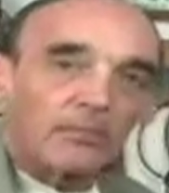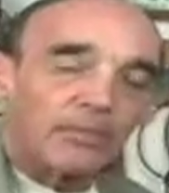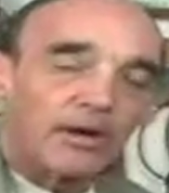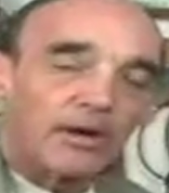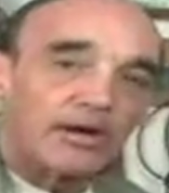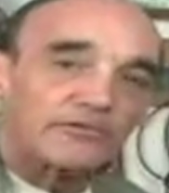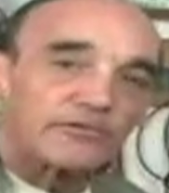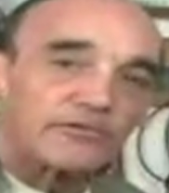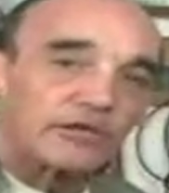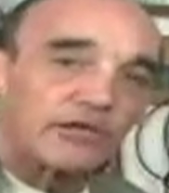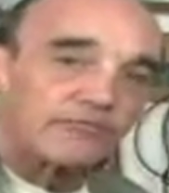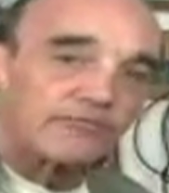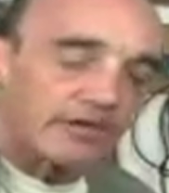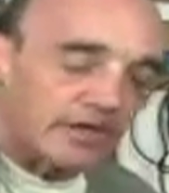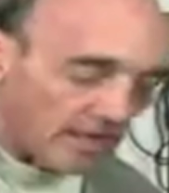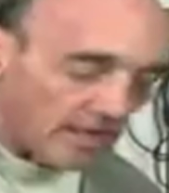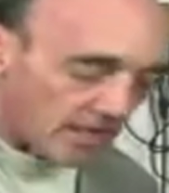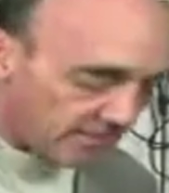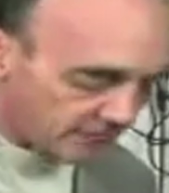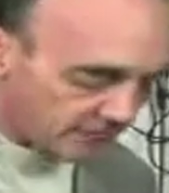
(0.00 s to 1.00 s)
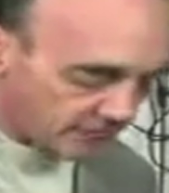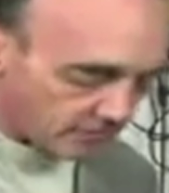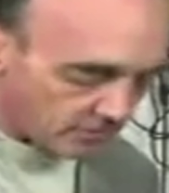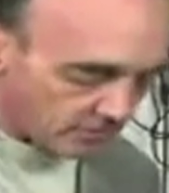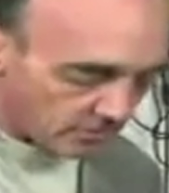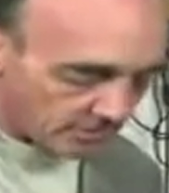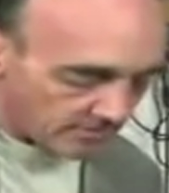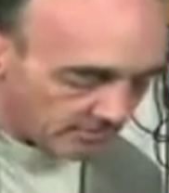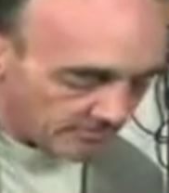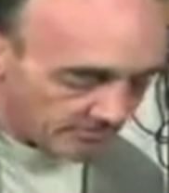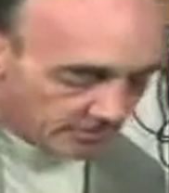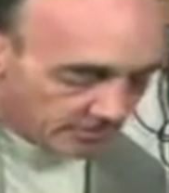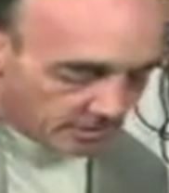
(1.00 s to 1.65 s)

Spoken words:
partial of a ninth chord.